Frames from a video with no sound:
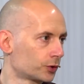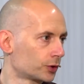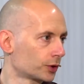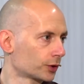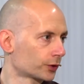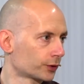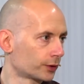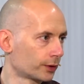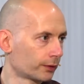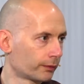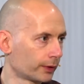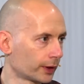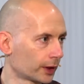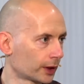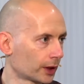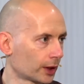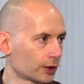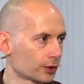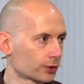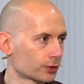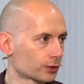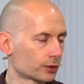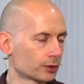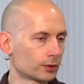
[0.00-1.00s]

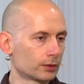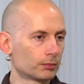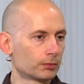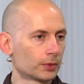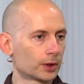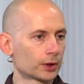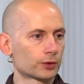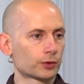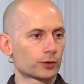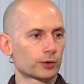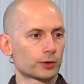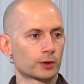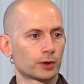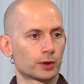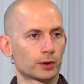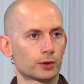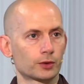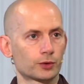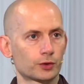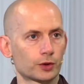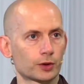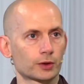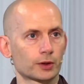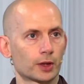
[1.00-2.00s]
justification, much, you know,
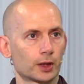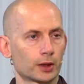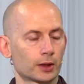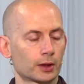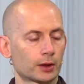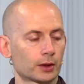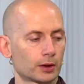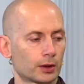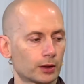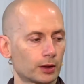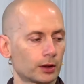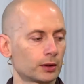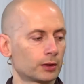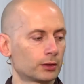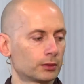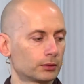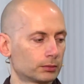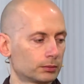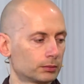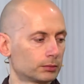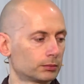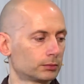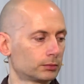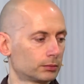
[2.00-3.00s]
just like,
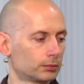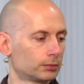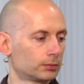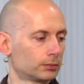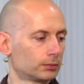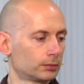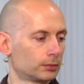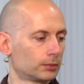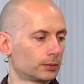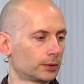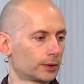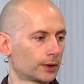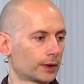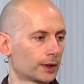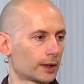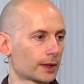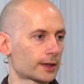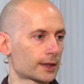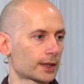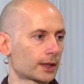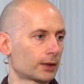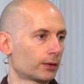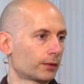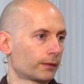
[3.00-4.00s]

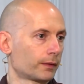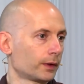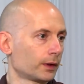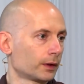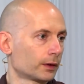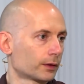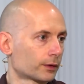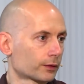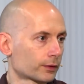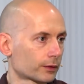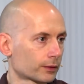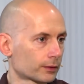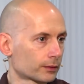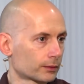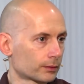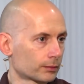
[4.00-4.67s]
that's how it feels.